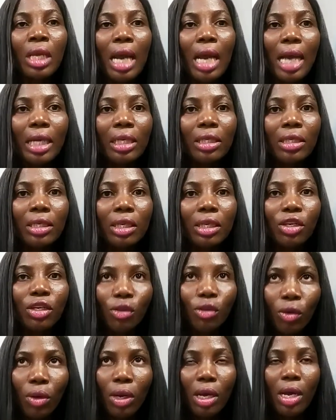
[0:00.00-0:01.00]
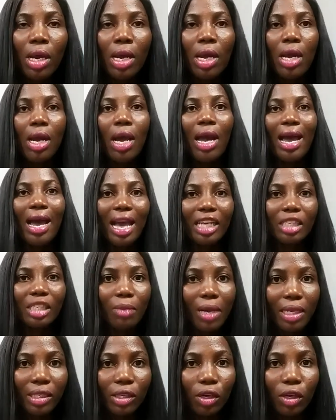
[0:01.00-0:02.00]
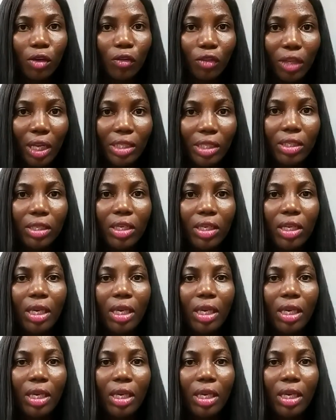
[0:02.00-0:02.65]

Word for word: and you know i asked myself that